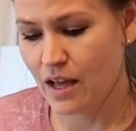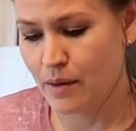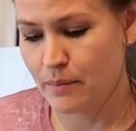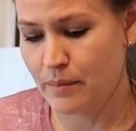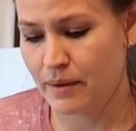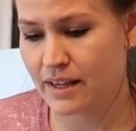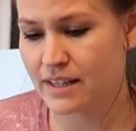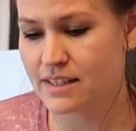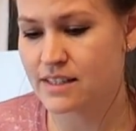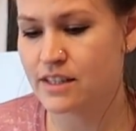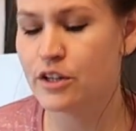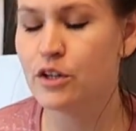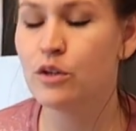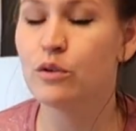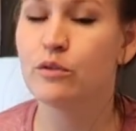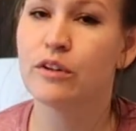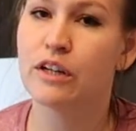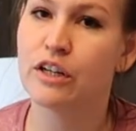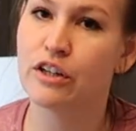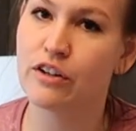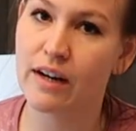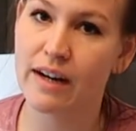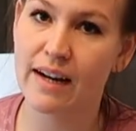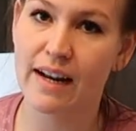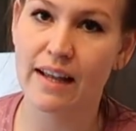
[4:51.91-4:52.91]
because then you'll
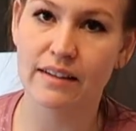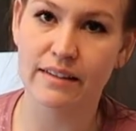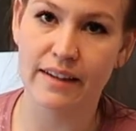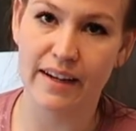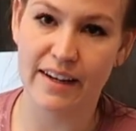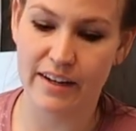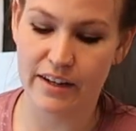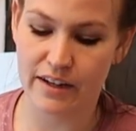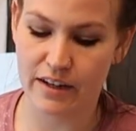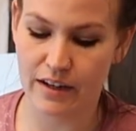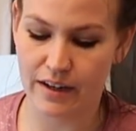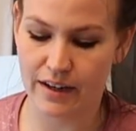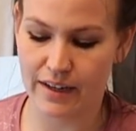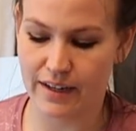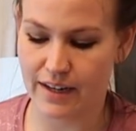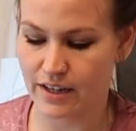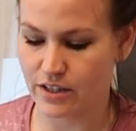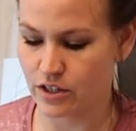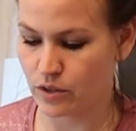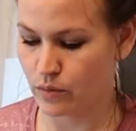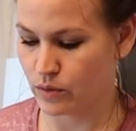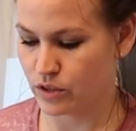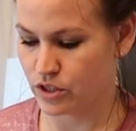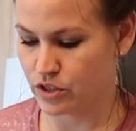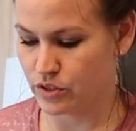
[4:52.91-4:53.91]
regret it later and I
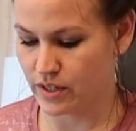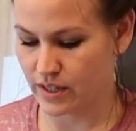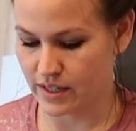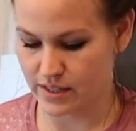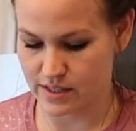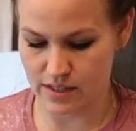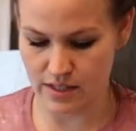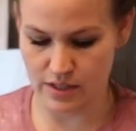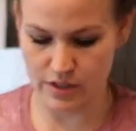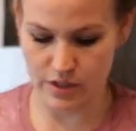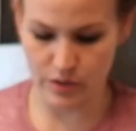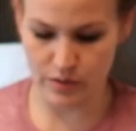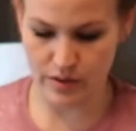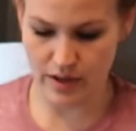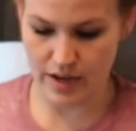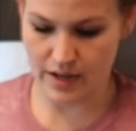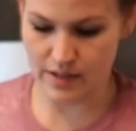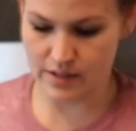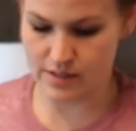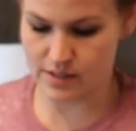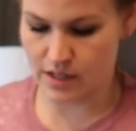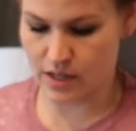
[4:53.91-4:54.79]
don't want you guys to do that.